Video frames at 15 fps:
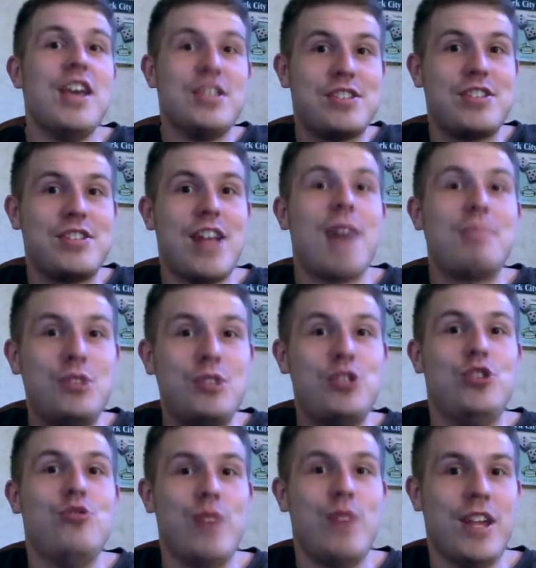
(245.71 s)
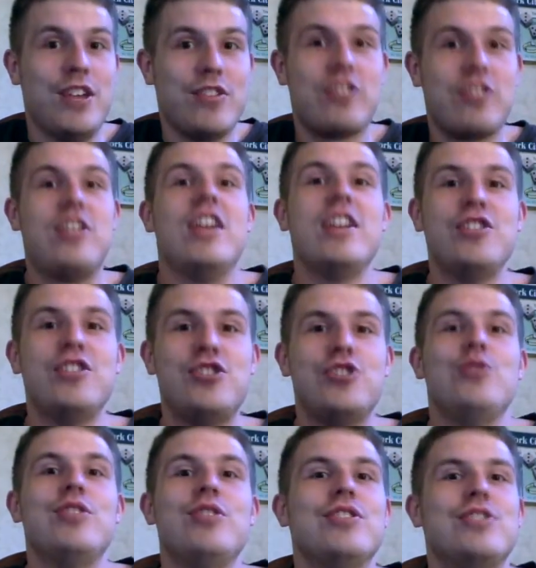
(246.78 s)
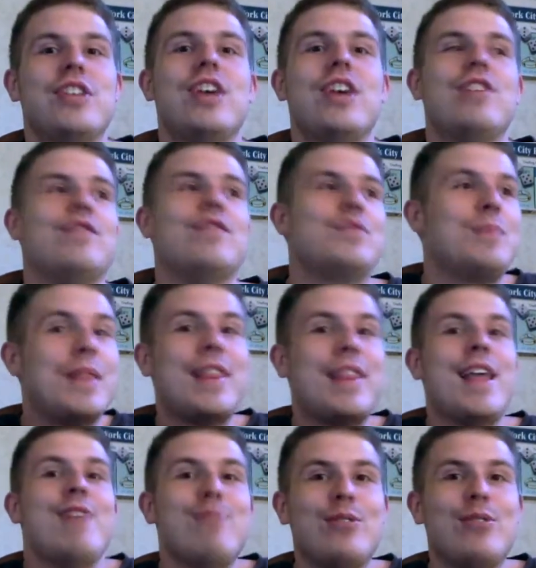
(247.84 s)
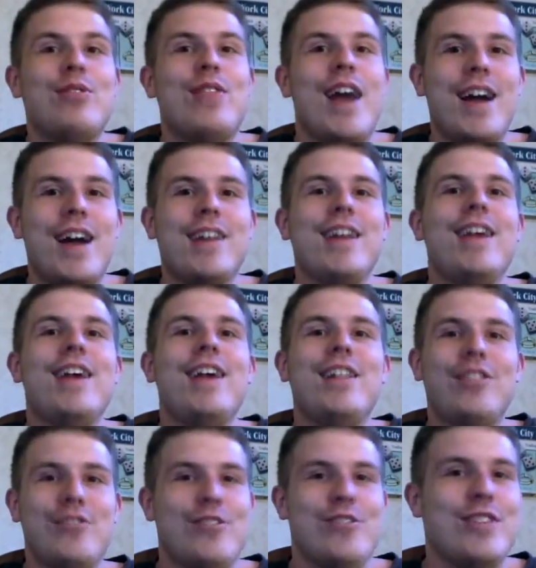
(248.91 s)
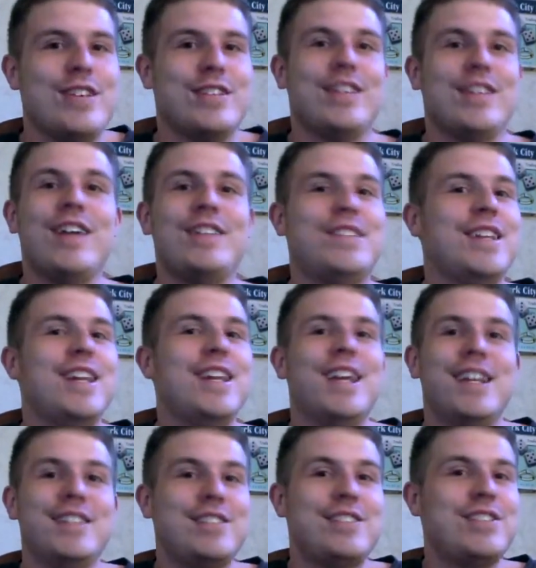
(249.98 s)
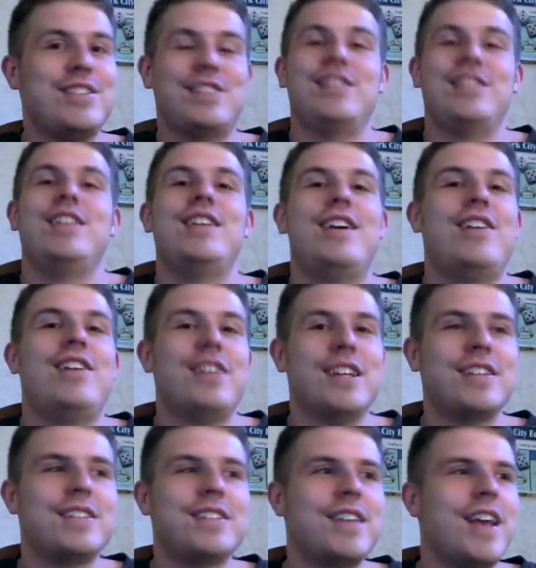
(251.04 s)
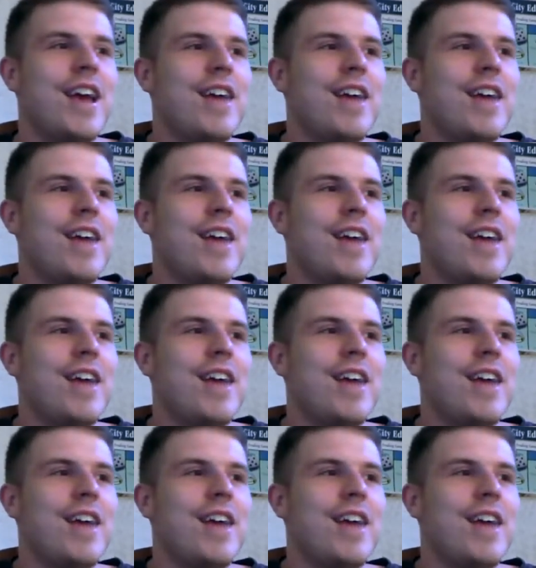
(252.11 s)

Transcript: stop shooting, you're gonna shoot yourselves, but they will not learn this lesson, and it's just hilarious.